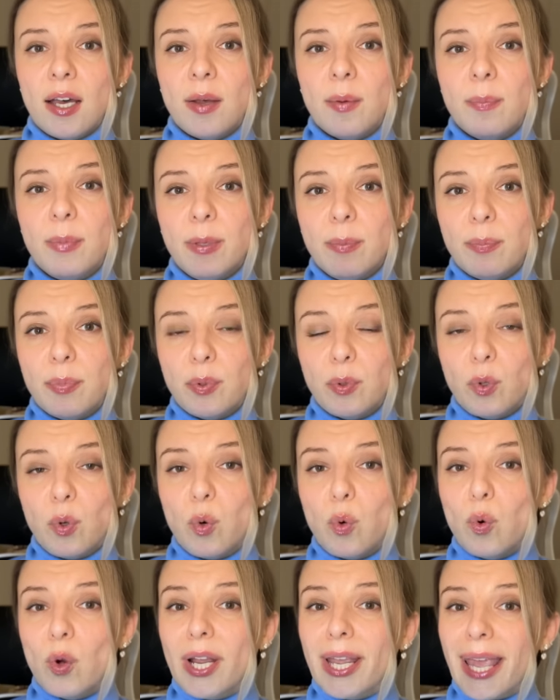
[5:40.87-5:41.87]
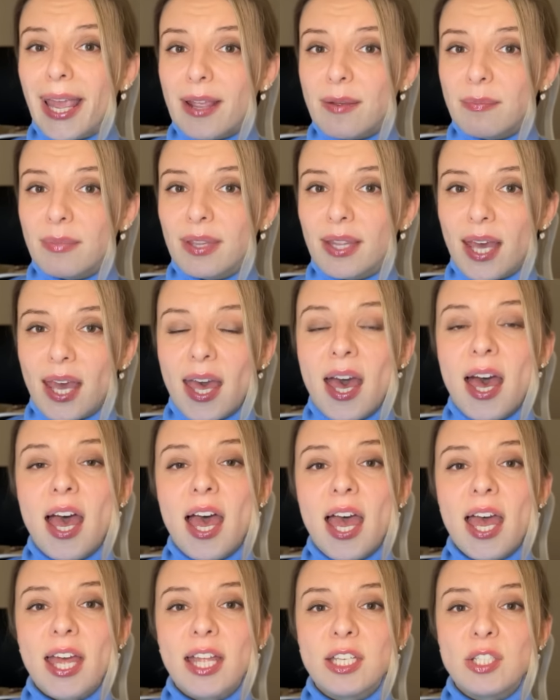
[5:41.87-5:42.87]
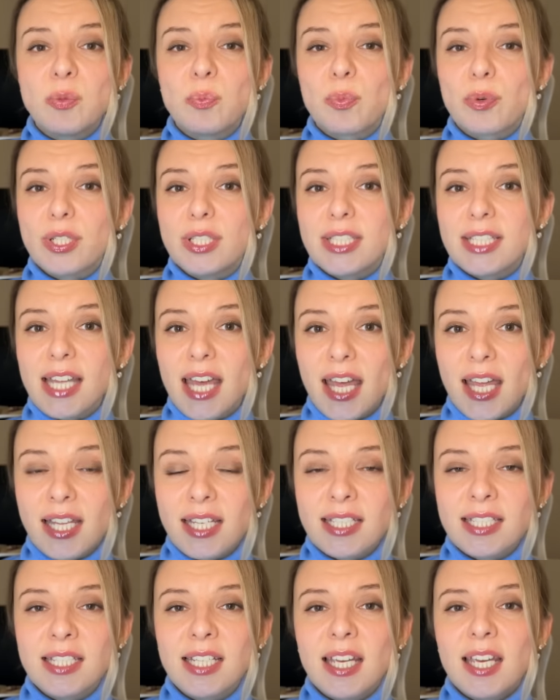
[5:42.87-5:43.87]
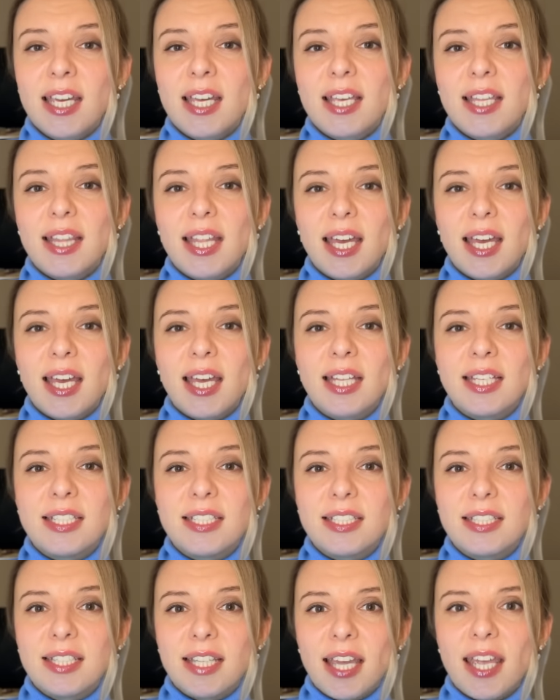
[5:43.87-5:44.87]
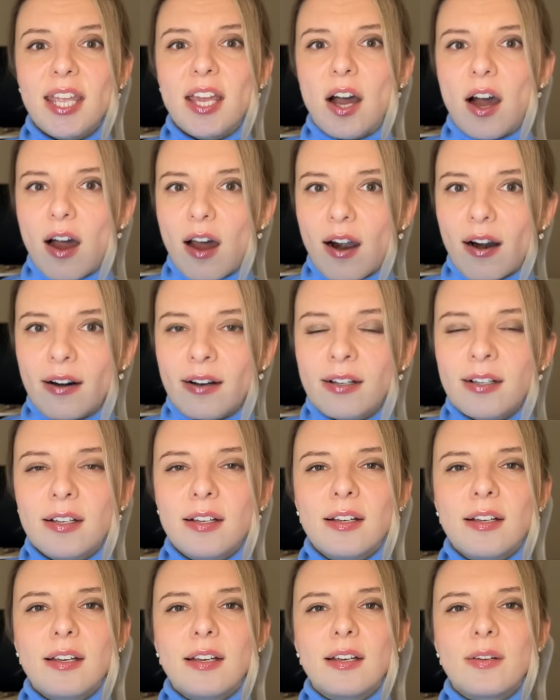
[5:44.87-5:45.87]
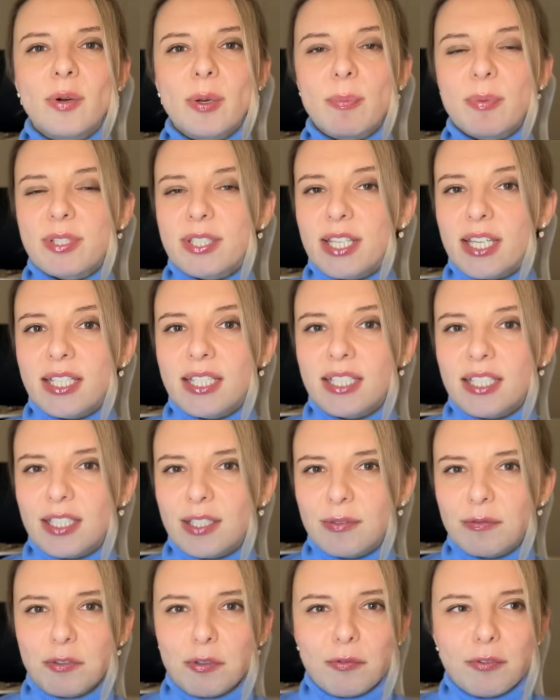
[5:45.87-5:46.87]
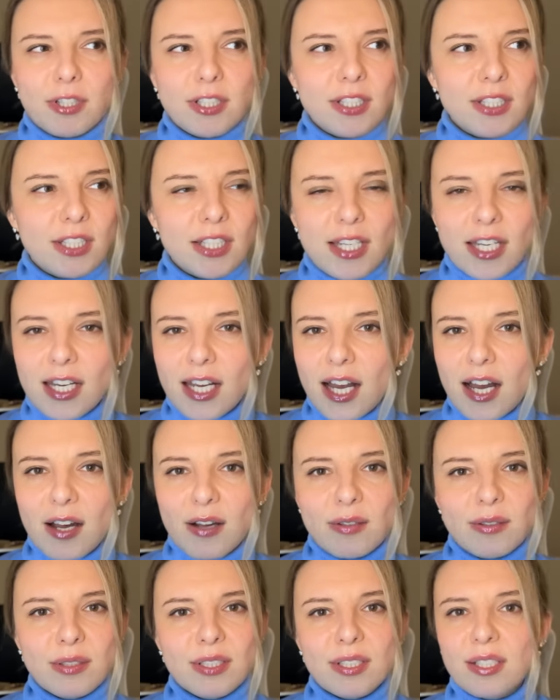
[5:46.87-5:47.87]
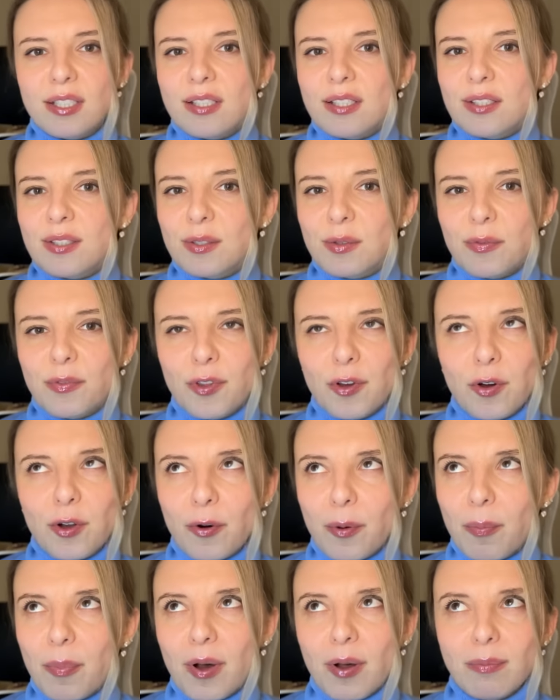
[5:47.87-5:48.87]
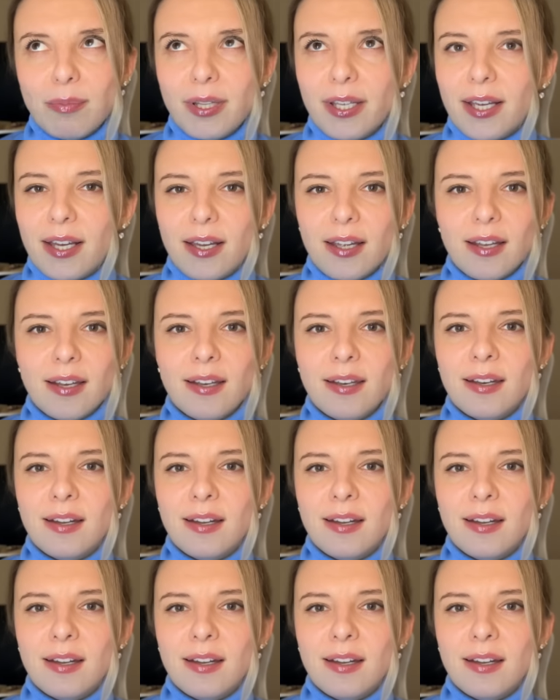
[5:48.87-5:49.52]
people who came there and pretend that they are representatives of the city councils, of the Republican